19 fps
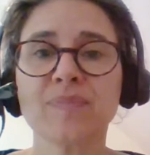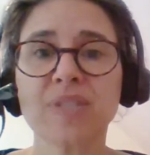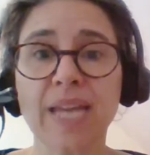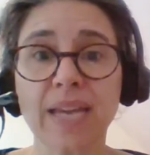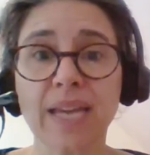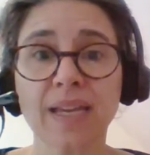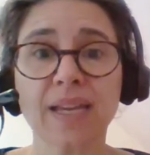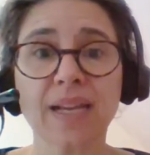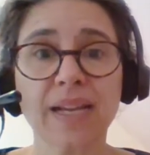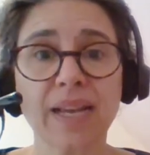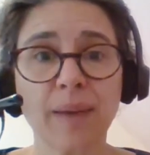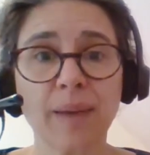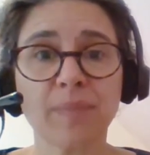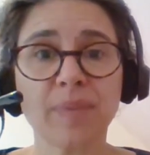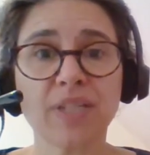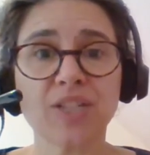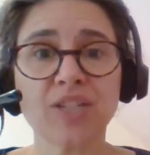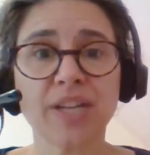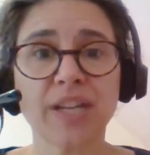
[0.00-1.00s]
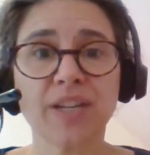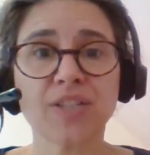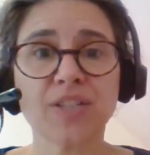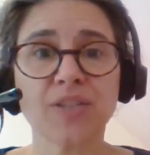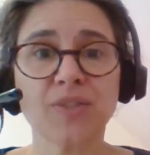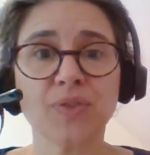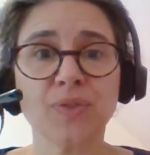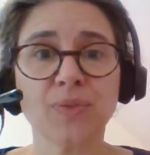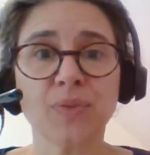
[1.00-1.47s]
Take climate
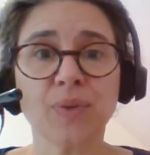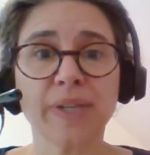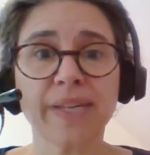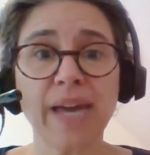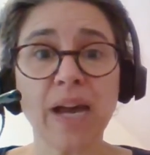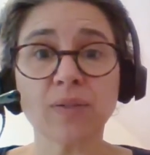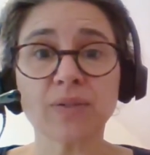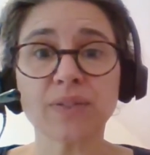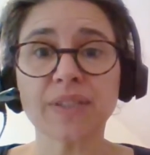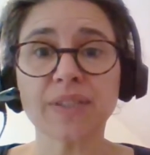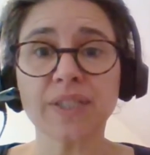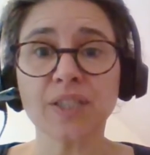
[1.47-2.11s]
change into account